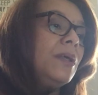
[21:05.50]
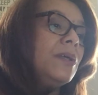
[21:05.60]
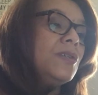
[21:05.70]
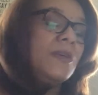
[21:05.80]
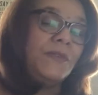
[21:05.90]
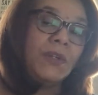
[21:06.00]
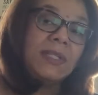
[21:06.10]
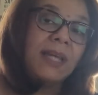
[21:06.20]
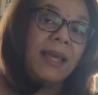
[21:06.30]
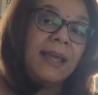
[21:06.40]
So if you're
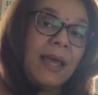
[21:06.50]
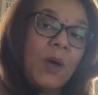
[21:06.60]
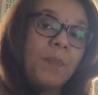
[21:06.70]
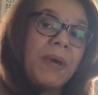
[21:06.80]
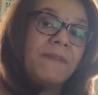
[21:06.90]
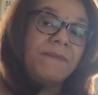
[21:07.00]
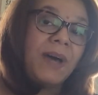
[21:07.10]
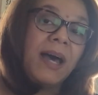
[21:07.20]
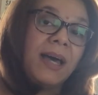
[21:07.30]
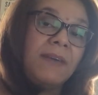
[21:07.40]
saying count by
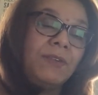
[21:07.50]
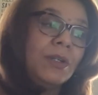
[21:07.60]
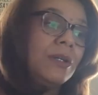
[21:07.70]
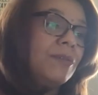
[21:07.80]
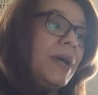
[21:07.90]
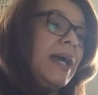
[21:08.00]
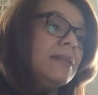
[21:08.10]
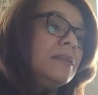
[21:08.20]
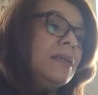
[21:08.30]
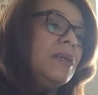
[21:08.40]
5, you're
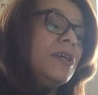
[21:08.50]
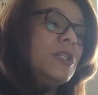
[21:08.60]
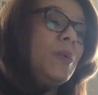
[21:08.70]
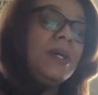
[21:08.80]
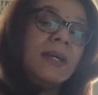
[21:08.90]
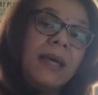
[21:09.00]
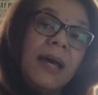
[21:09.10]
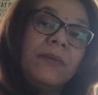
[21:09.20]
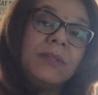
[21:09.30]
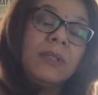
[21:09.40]
correct. So we could
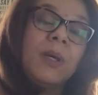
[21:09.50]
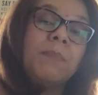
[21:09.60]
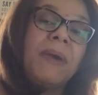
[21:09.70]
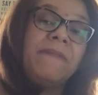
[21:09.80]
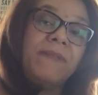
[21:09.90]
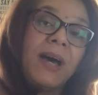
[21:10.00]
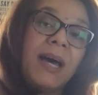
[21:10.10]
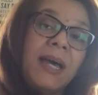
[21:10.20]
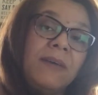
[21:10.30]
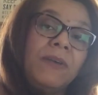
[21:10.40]
count by
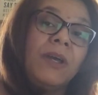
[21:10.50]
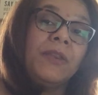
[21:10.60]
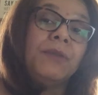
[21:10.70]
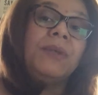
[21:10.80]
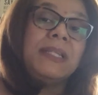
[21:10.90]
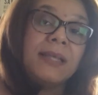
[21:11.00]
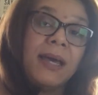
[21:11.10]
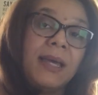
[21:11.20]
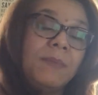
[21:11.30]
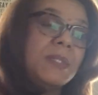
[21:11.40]
5 3
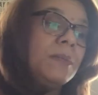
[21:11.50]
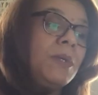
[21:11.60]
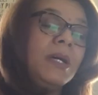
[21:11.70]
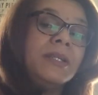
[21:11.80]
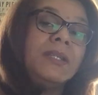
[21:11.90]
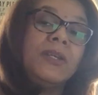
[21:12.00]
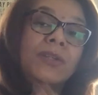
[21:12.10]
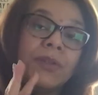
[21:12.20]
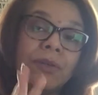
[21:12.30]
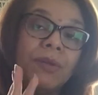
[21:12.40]
times because there's
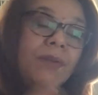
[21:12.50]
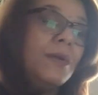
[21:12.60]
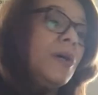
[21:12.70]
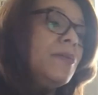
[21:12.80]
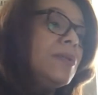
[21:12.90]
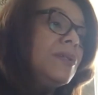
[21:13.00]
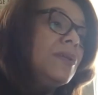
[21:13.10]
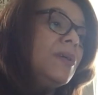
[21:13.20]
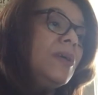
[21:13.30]
3 rows.